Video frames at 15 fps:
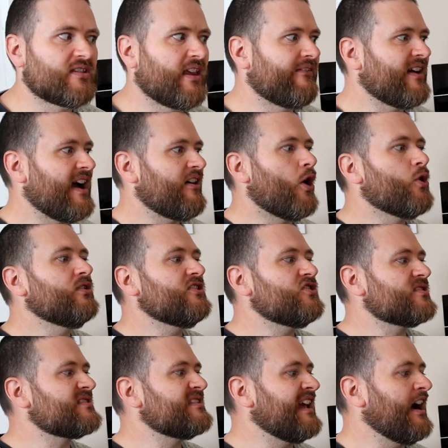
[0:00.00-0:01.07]
They've only
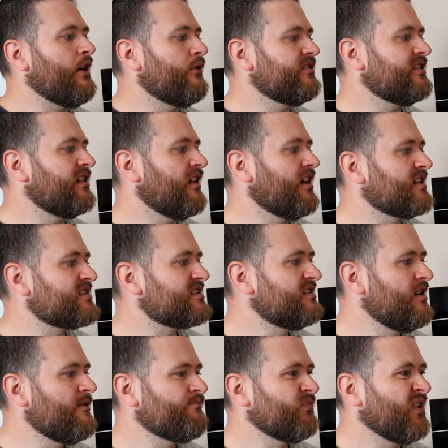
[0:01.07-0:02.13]
just now in the
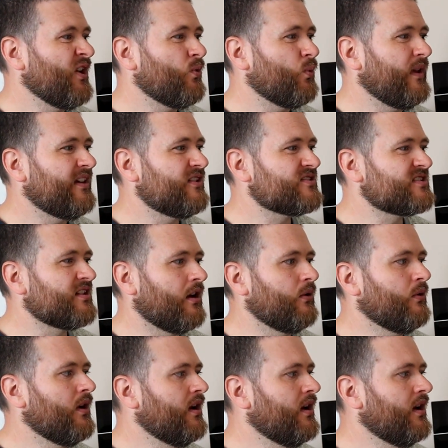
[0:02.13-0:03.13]
last week or so